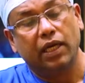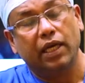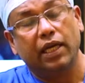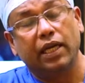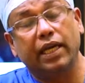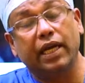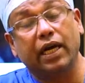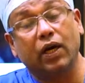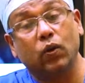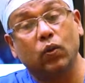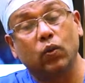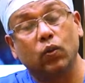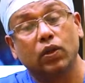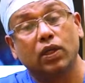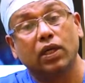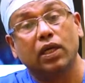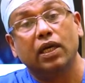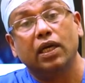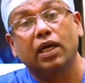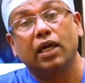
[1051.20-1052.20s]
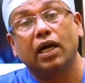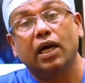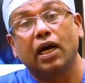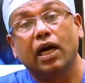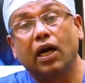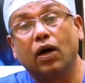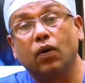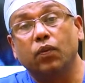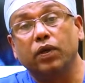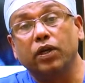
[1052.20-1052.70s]
Now,
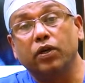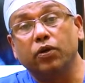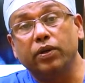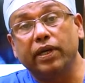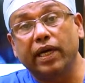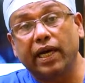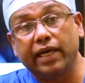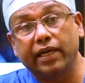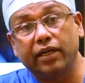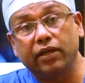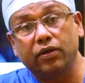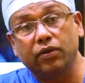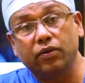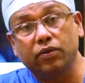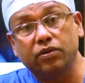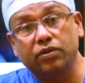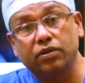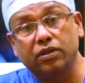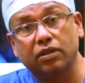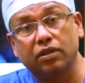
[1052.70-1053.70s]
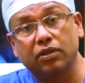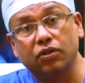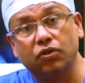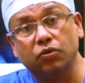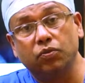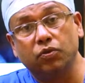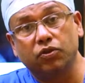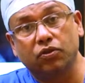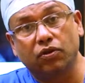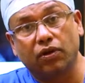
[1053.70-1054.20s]
how will you diagnose
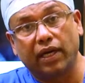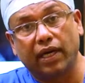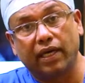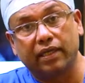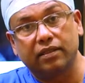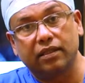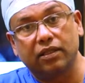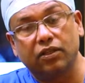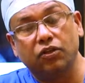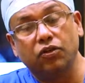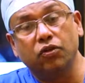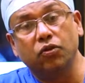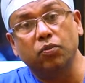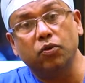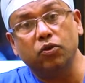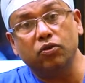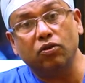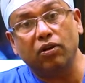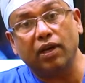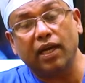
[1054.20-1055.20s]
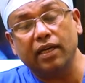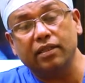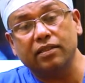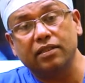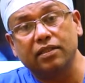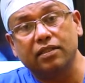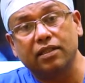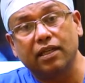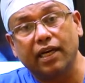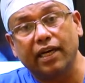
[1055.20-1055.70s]
pneumothorax? Pneumothorax
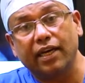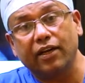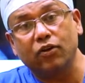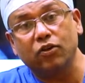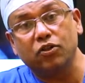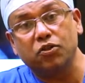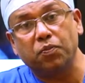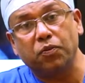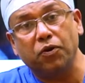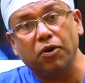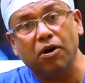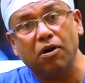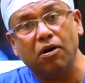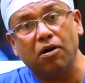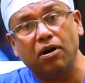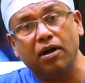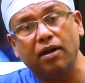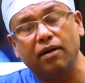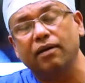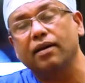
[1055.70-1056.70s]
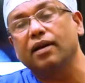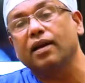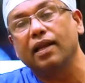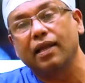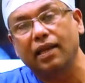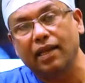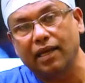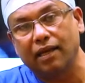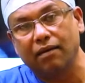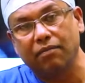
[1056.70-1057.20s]
is diagnosed purely on
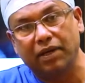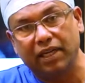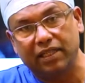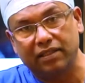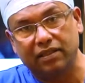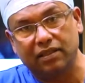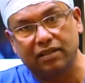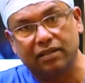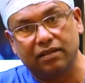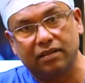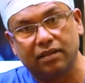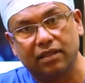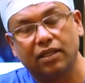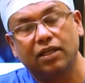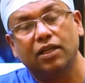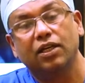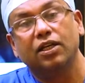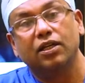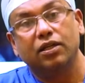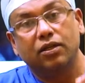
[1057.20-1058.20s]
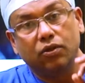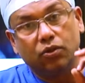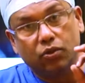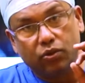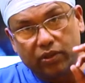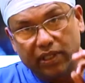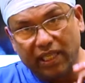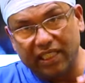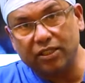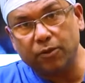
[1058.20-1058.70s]
clinical basis. You
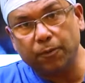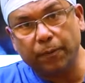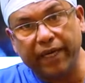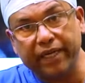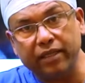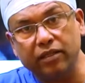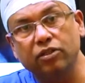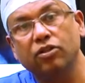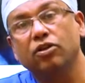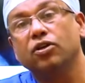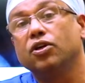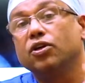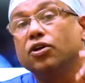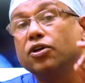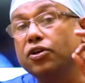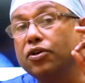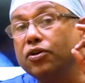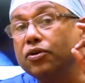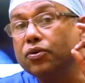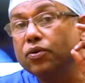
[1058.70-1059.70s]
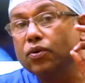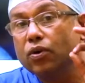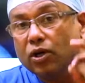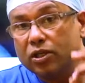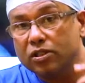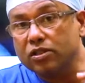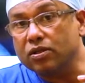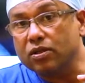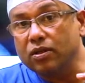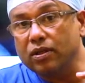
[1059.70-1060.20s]
suspect, you
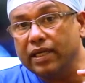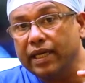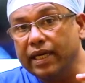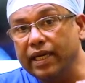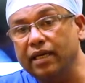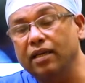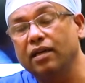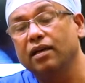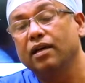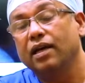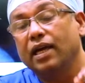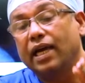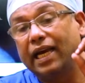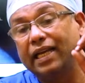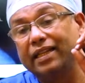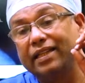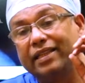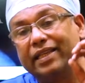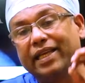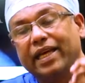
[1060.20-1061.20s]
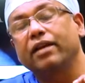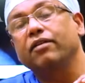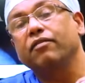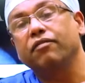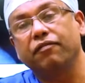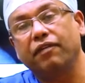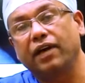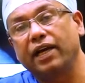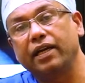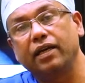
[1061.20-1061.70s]
auscultate, and then
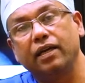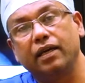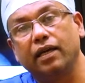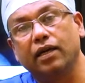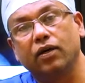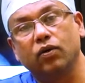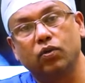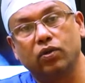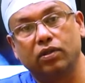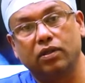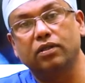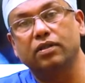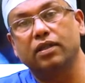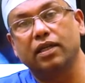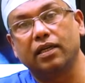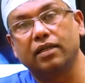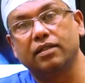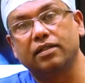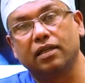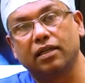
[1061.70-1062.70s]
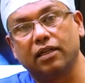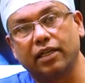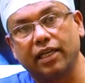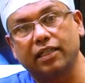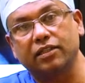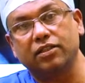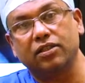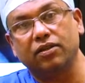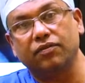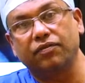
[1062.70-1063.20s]
find out there is a
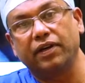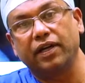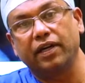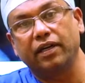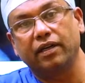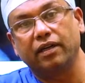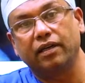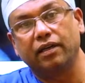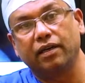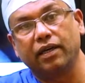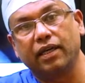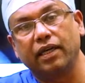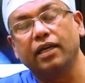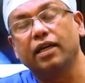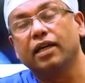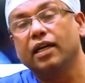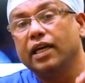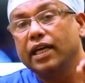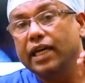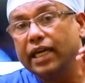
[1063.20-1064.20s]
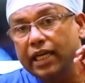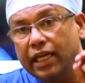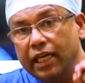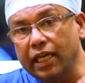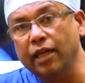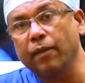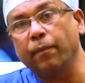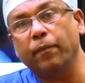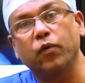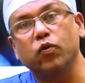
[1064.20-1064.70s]
reduction of air entry
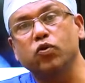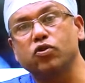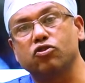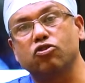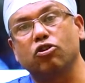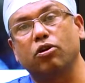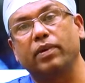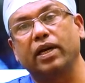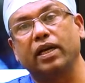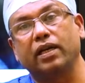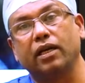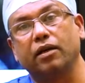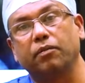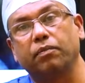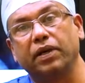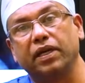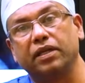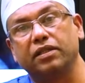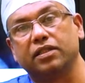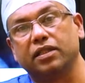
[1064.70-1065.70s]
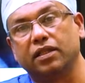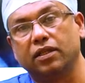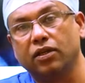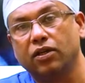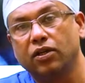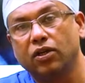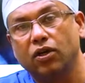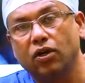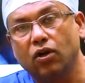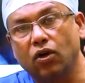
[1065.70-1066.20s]
in a post-traumatic patient
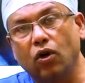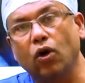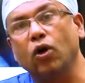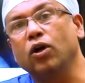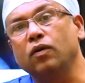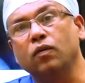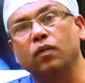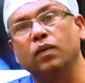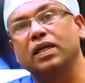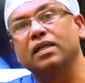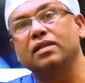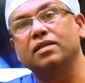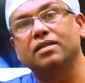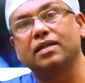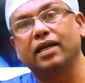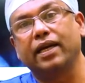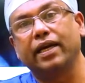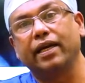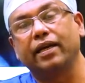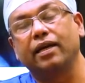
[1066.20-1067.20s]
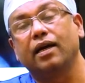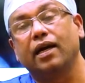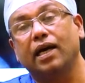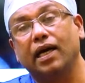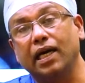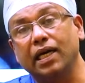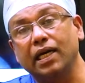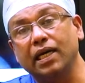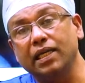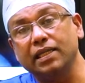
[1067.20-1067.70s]
on one side.
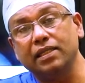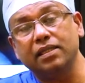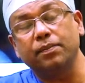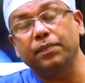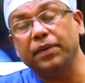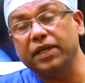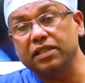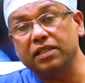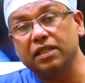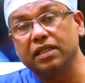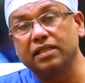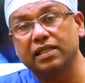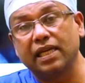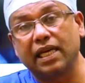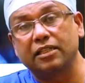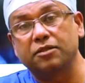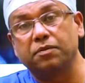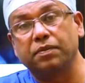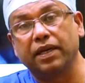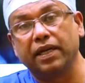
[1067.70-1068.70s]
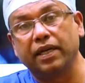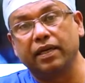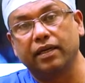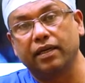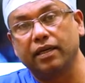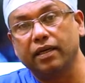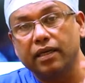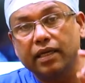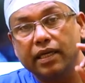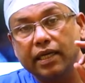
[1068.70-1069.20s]
Unless the patient is
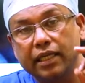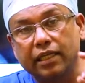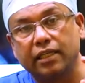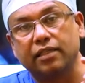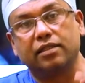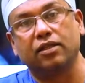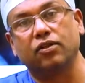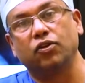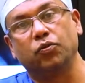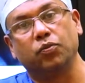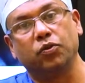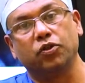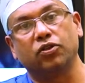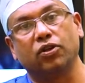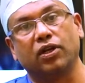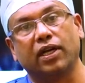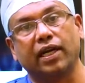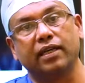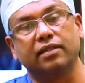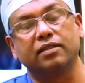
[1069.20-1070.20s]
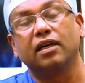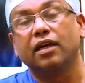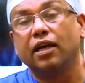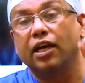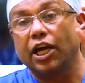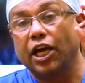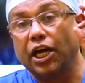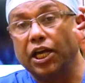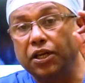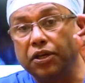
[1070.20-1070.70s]
aspirated, it is a pneumothorax
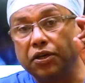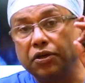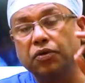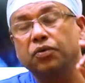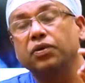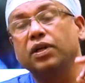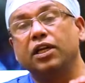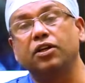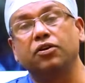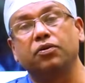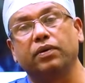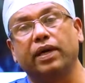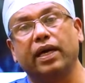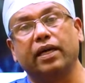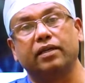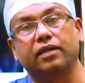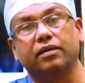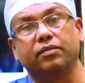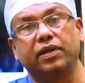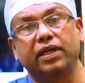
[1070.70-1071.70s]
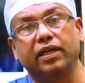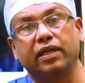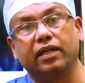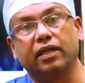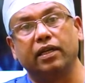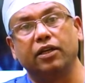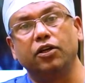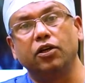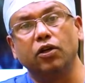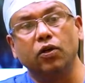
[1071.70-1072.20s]
and you need to act
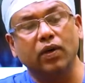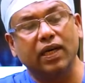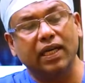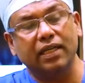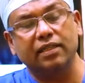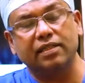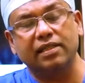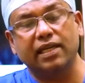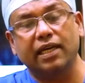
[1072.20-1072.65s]
immediately. You look at